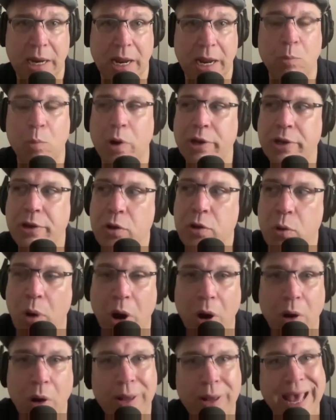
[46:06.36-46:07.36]
And when you
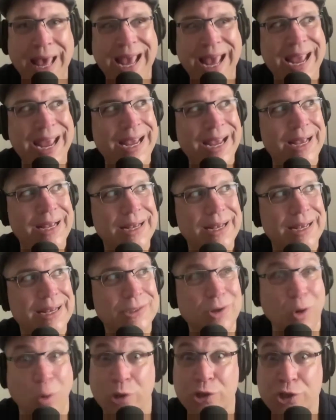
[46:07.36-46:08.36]

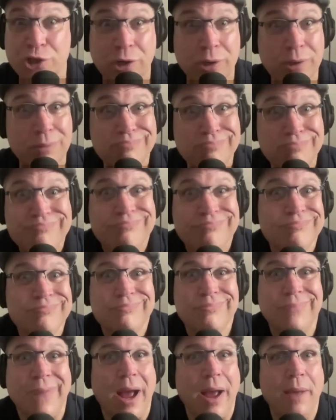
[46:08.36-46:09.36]
torture,
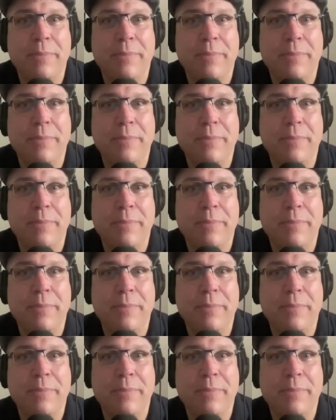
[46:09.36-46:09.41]
I